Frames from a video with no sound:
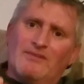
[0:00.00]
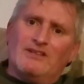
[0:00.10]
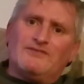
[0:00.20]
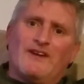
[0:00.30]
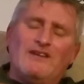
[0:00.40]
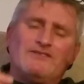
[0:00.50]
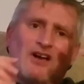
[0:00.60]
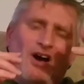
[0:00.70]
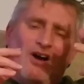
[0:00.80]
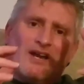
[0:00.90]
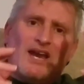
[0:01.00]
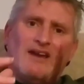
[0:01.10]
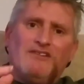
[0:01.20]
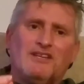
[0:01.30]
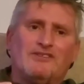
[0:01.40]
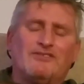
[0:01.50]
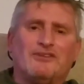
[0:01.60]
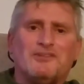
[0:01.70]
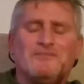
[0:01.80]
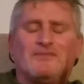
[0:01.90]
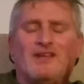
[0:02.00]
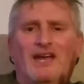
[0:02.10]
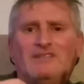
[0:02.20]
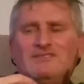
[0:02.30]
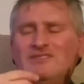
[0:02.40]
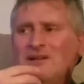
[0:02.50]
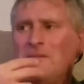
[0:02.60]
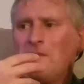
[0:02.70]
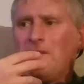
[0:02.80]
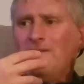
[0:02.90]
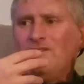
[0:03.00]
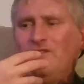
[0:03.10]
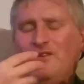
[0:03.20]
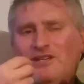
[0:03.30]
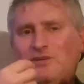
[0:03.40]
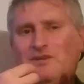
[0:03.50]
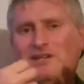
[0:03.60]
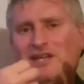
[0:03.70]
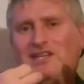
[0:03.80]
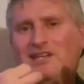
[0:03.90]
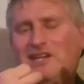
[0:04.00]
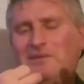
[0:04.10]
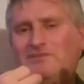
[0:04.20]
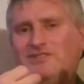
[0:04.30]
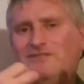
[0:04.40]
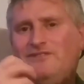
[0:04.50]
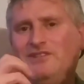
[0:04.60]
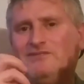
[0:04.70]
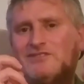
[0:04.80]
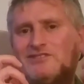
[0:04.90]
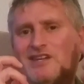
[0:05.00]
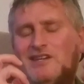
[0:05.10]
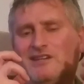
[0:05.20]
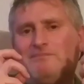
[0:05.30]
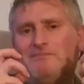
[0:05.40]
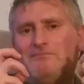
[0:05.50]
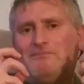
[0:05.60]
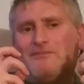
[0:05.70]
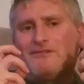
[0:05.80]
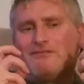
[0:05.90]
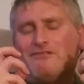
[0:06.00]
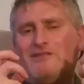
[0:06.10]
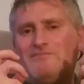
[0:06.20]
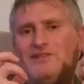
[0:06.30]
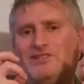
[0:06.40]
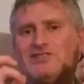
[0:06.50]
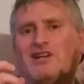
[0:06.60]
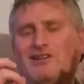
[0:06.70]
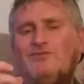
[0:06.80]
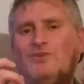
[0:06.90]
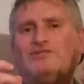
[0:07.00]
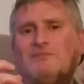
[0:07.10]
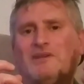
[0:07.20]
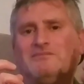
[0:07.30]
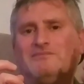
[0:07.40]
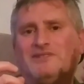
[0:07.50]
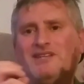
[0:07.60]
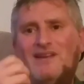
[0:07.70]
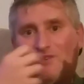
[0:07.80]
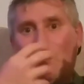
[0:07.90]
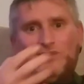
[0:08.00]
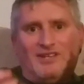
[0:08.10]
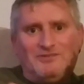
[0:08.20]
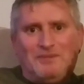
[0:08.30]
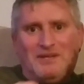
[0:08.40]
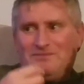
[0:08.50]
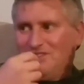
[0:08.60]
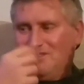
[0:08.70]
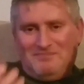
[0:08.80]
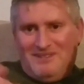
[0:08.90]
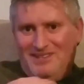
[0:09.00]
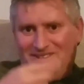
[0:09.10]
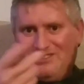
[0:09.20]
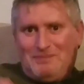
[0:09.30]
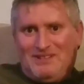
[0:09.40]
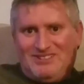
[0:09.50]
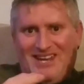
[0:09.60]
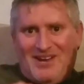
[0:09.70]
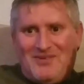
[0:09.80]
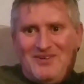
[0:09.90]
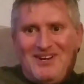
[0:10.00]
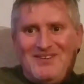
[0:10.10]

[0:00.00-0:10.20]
those flavours are carrying through, and you feel you want to lick your lips. You feel you've just taken a great big chunk of watermelon, but you haven't got all those pips that you're spitting out all